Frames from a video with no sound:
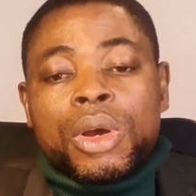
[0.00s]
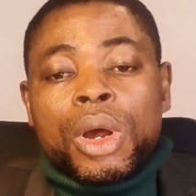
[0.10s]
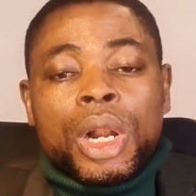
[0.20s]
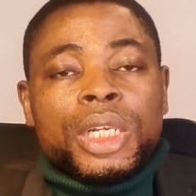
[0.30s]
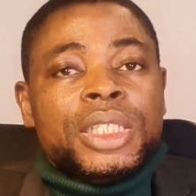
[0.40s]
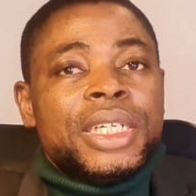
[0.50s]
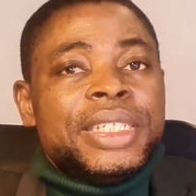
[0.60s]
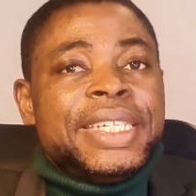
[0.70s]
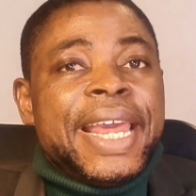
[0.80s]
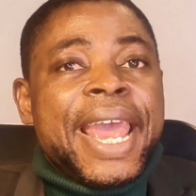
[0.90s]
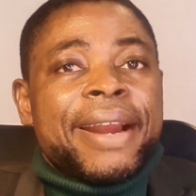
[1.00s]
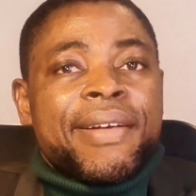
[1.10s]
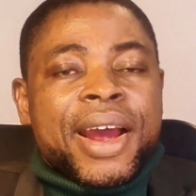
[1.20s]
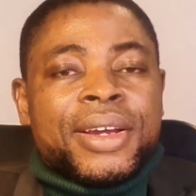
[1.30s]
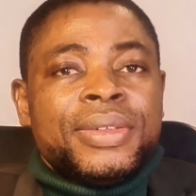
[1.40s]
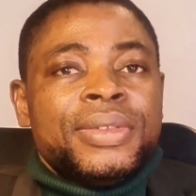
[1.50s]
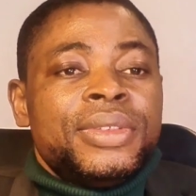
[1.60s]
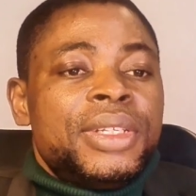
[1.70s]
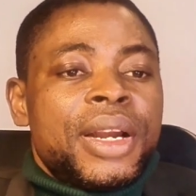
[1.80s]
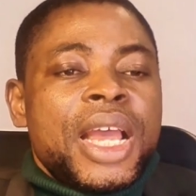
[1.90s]
called Deira.
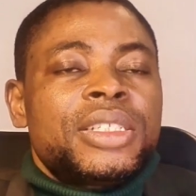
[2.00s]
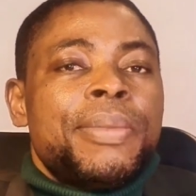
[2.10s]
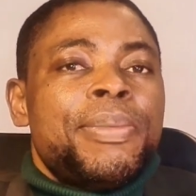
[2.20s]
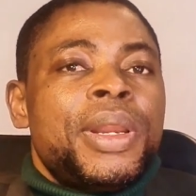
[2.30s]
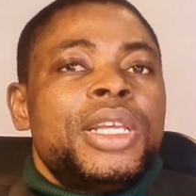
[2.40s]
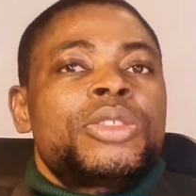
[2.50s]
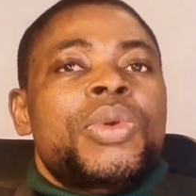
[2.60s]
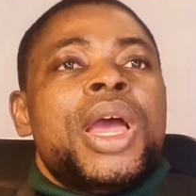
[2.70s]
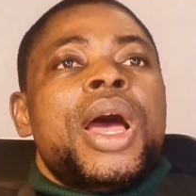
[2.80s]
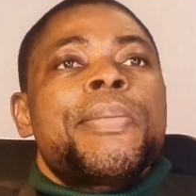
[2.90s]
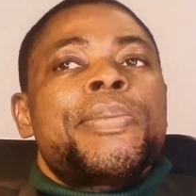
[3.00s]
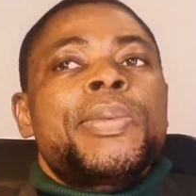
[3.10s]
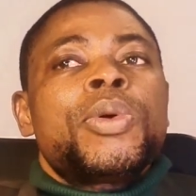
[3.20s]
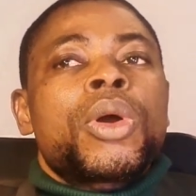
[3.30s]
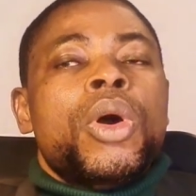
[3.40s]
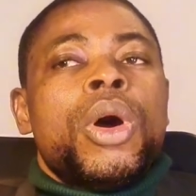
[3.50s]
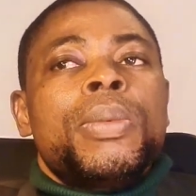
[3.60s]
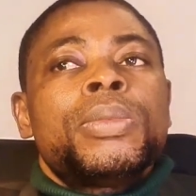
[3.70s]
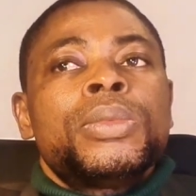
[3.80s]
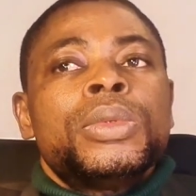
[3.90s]
Deira is a place where people
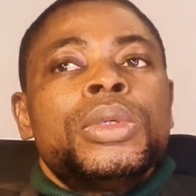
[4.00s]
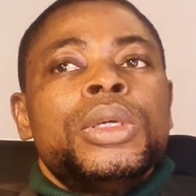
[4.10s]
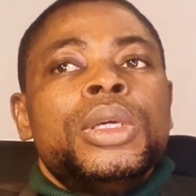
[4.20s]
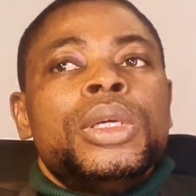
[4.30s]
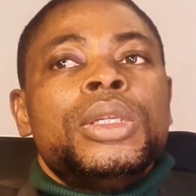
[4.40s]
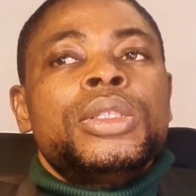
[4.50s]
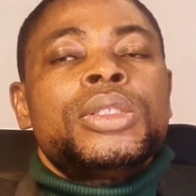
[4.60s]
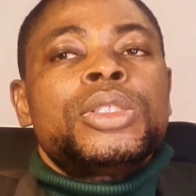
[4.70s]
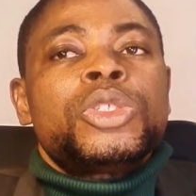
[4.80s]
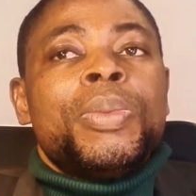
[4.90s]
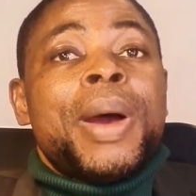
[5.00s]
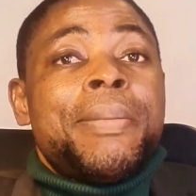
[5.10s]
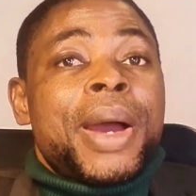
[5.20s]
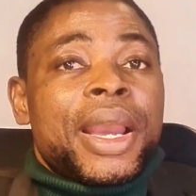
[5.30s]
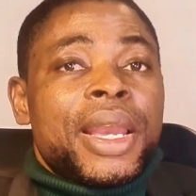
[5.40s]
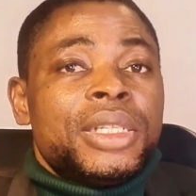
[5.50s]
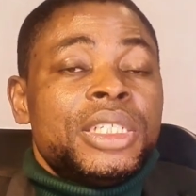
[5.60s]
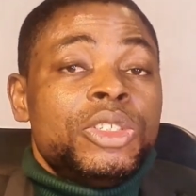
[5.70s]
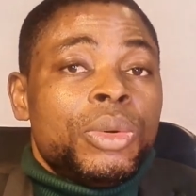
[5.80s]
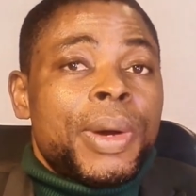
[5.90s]
come to buy market
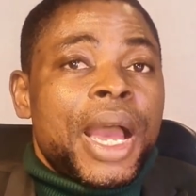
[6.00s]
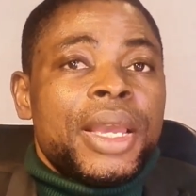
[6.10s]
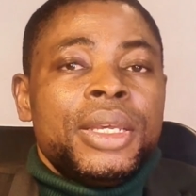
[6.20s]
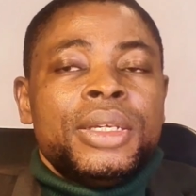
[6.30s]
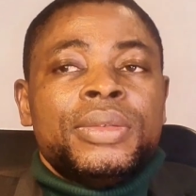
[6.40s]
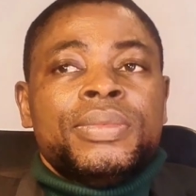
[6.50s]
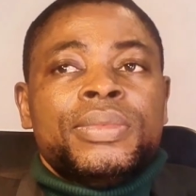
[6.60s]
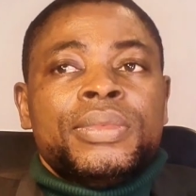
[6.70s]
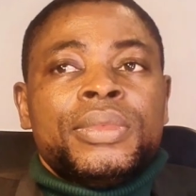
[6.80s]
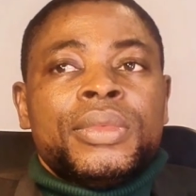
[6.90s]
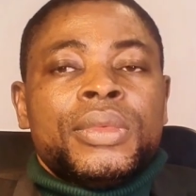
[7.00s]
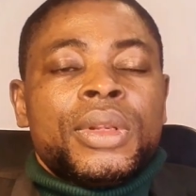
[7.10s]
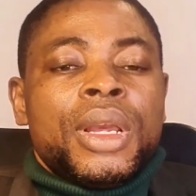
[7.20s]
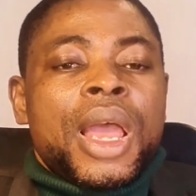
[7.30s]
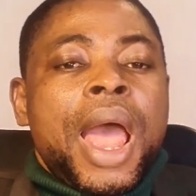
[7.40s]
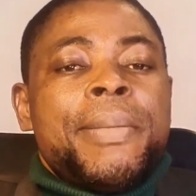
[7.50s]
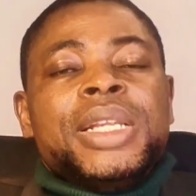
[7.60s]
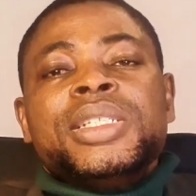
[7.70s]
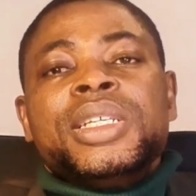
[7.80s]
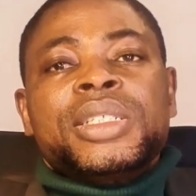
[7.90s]
in Dubai. I
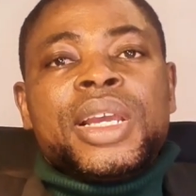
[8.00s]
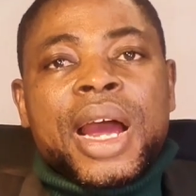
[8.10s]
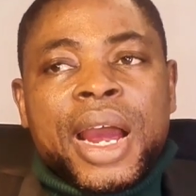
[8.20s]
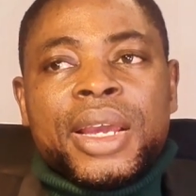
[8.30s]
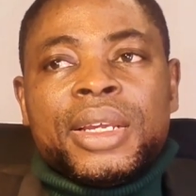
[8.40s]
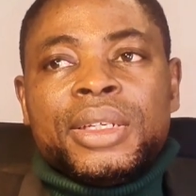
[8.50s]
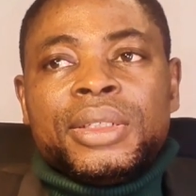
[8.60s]
met this guy